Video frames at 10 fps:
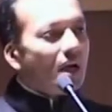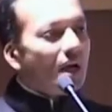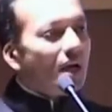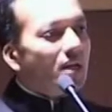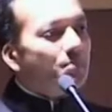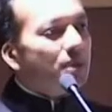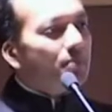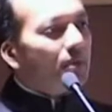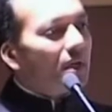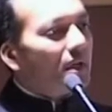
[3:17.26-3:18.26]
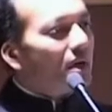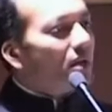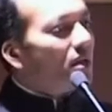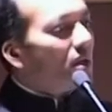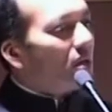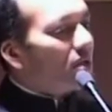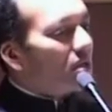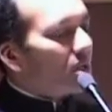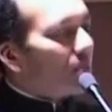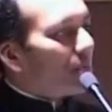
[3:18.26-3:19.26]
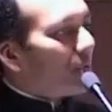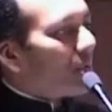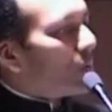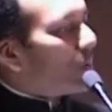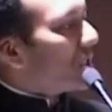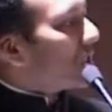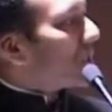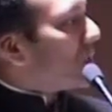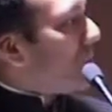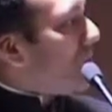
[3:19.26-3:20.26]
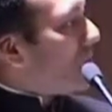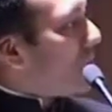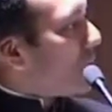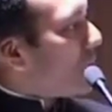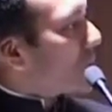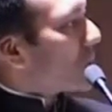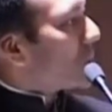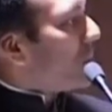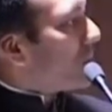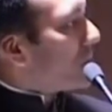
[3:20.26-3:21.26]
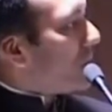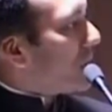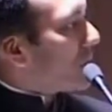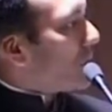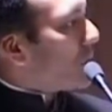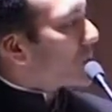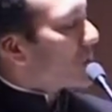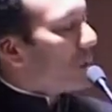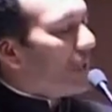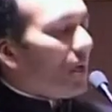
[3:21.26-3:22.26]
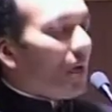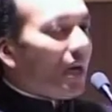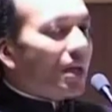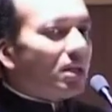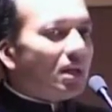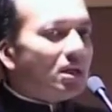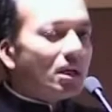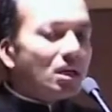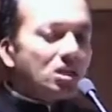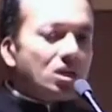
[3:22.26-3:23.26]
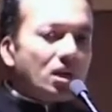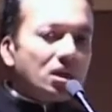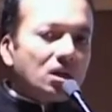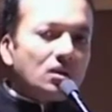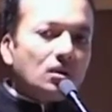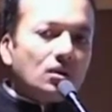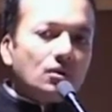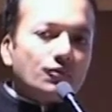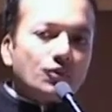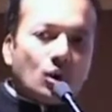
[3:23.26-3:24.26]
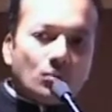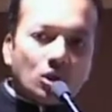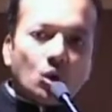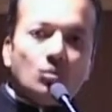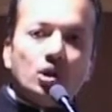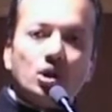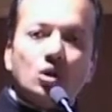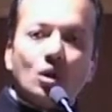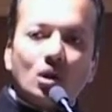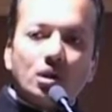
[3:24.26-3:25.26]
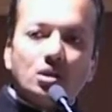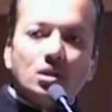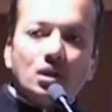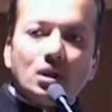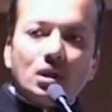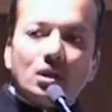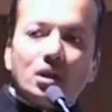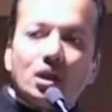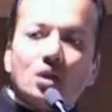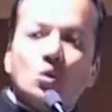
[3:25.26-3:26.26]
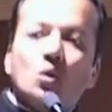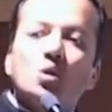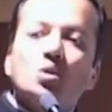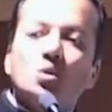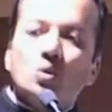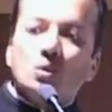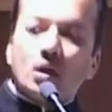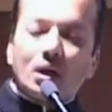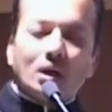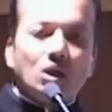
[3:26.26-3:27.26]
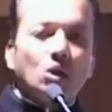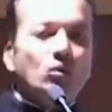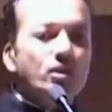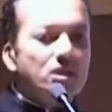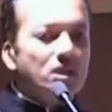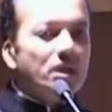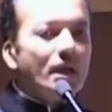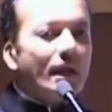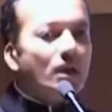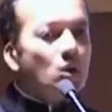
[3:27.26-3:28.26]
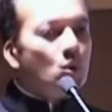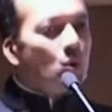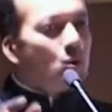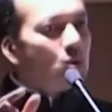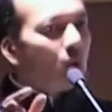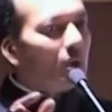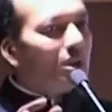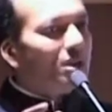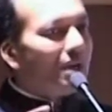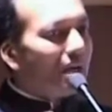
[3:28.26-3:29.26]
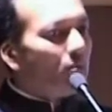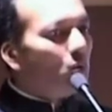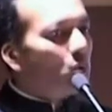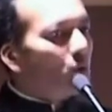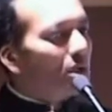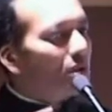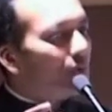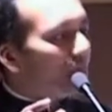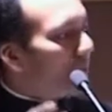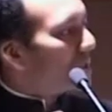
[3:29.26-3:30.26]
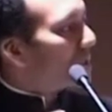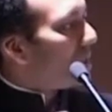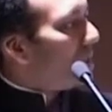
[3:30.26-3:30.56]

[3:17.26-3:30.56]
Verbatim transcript: And people are some people doing just a three-hour course, a three-credit course, and then they can starting from the community college they can go on to another university and use all the time, use all the credits